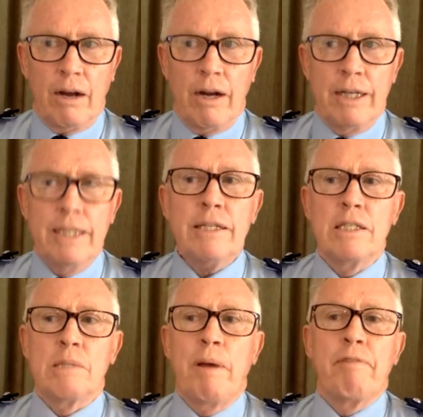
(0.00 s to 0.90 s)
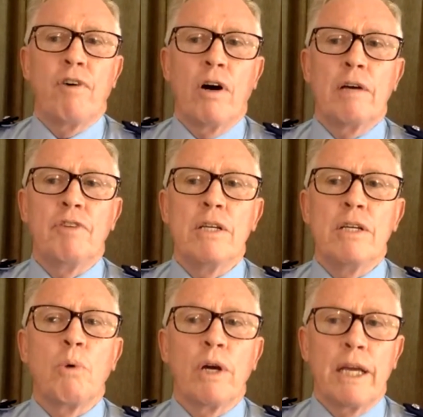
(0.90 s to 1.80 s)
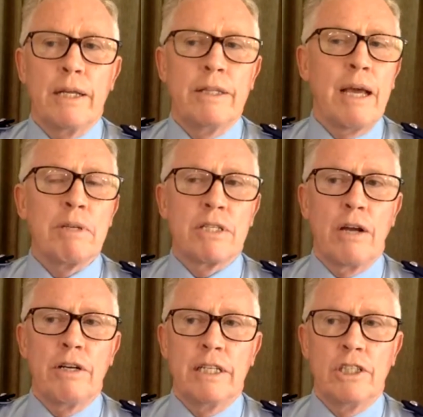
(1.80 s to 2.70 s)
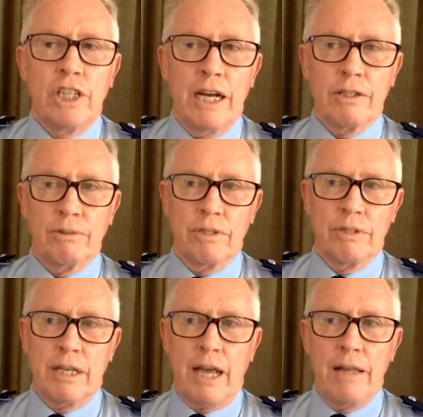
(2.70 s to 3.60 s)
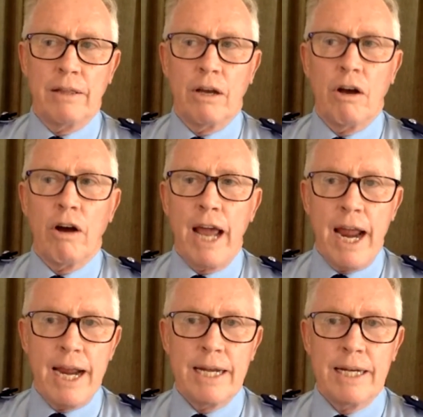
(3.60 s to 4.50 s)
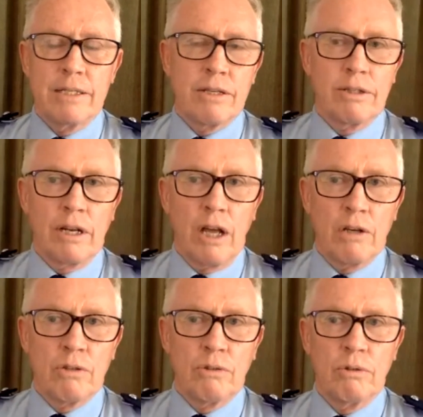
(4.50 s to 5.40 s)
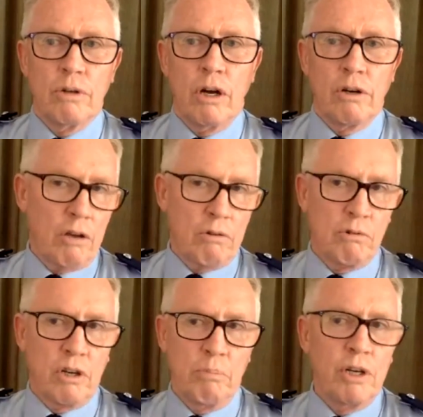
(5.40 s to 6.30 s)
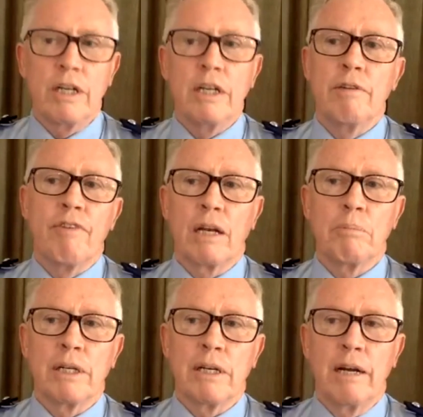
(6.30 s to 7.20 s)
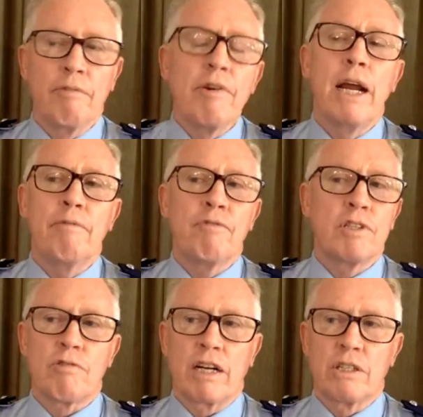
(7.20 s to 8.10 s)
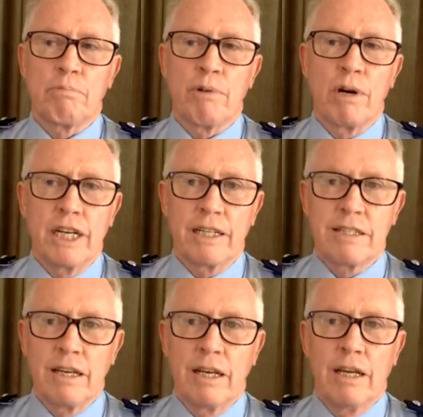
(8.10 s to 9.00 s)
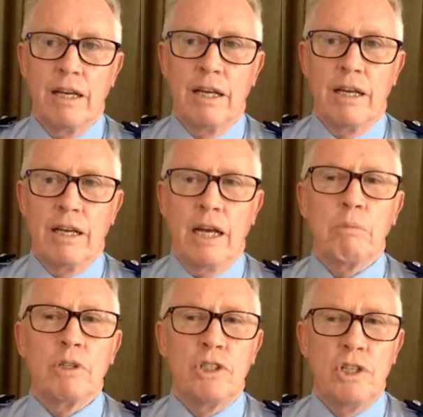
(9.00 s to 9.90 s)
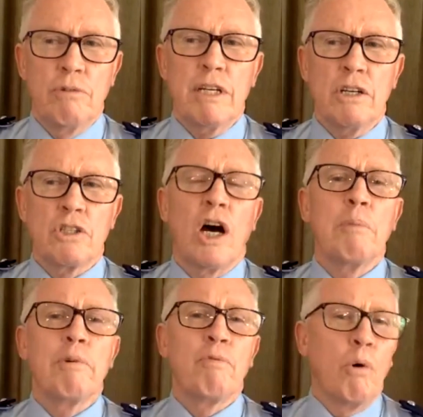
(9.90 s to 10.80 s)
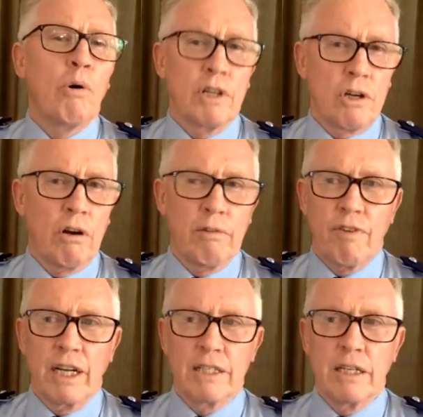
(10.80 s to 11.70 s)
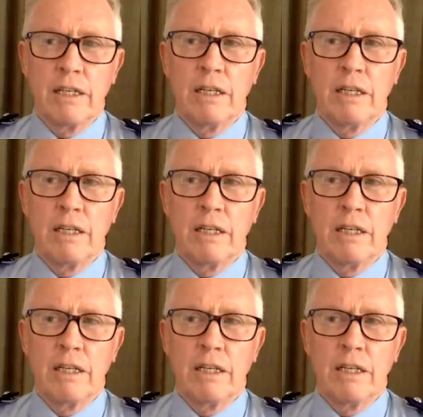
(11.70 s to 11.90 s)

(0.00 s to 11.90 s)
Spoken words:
I initially spent 5 years working in the Amazonian jungles and the high Andes on local community development and infrastructure projects. And it was during a time of war and conflict.